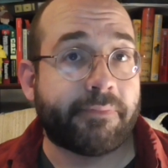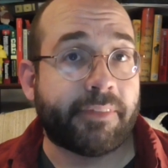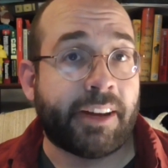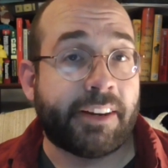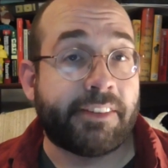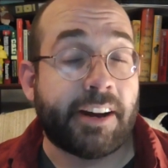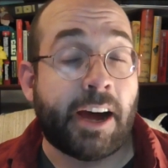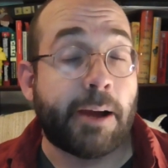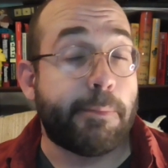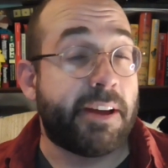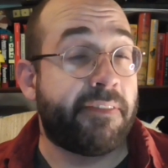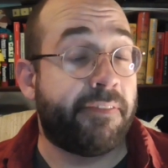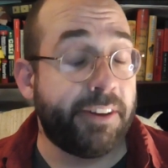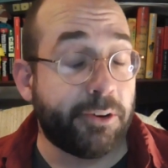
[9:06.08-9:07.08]
Like I said, I
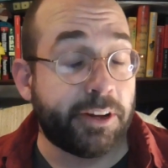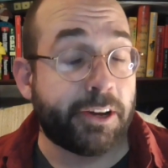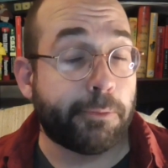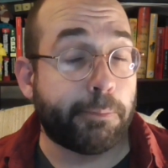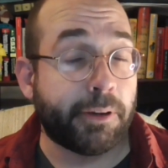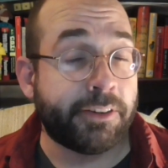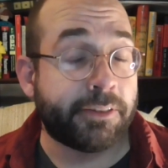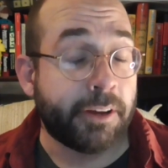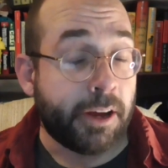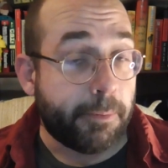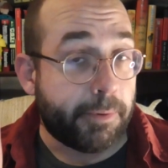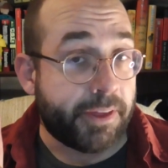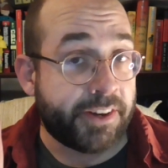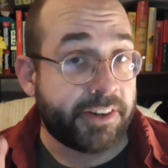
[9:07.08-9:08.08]
may feel helpless,
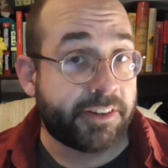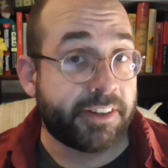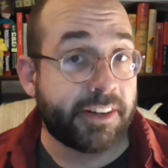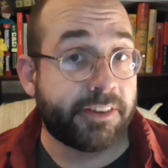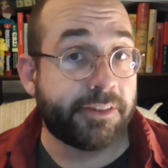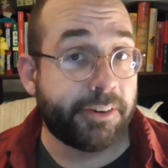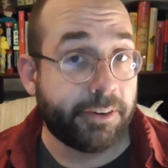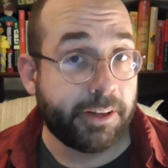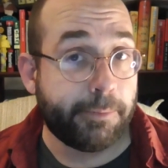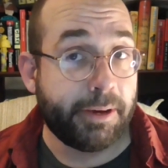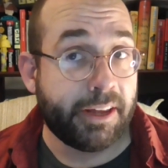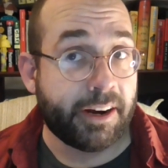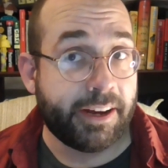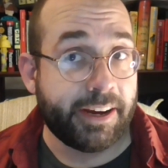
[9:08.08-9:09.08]
but that doesn't necessarily
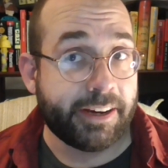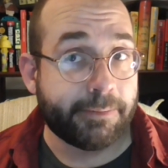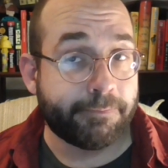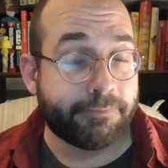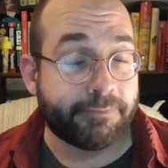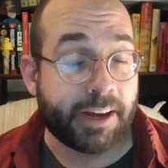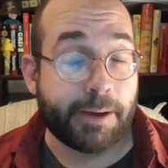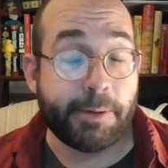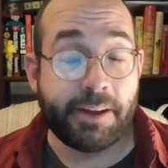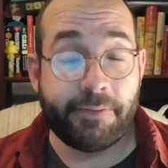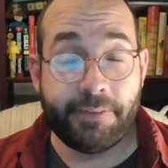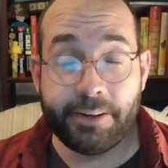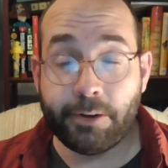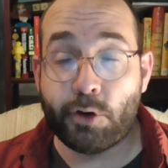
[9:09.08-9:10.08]
mean I am. I may
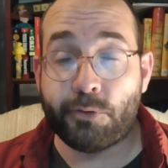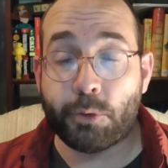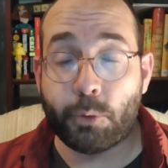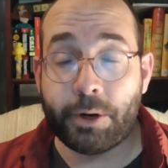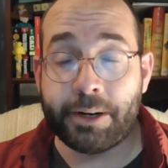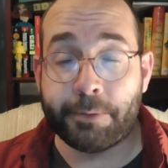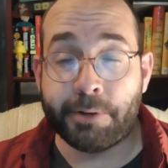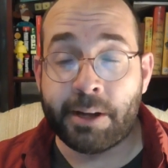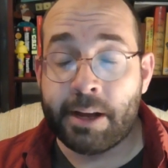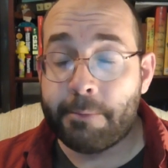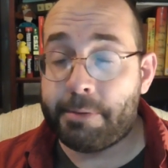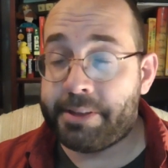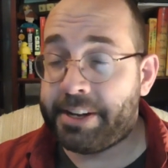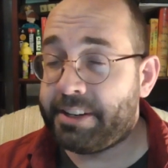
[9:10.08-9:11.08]
feel overwhelmed,
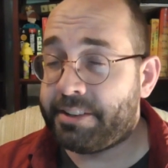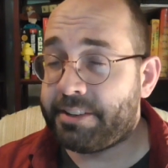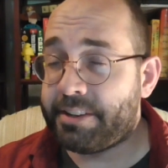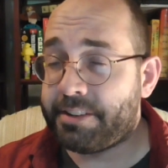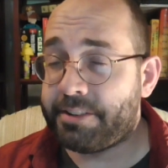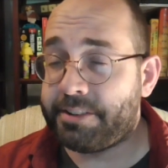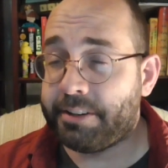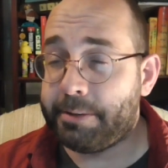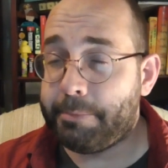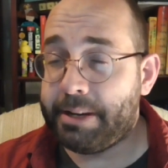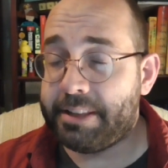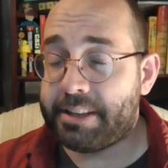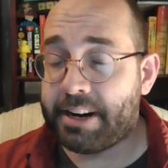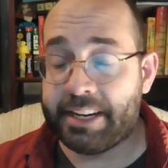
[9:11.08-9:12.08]
but that doesn't necessarily
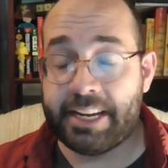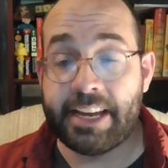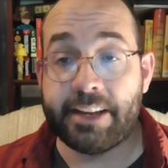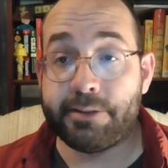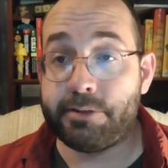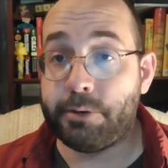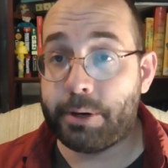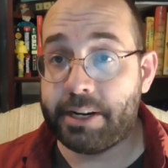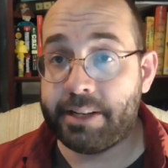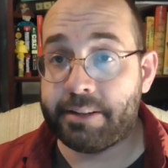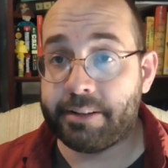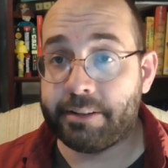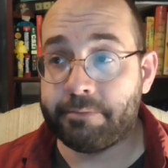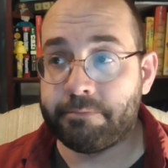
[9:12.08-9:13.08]
mean that I can't do
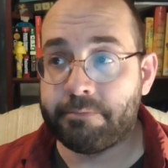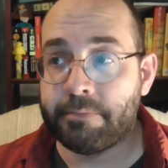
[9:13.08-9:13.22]
anything.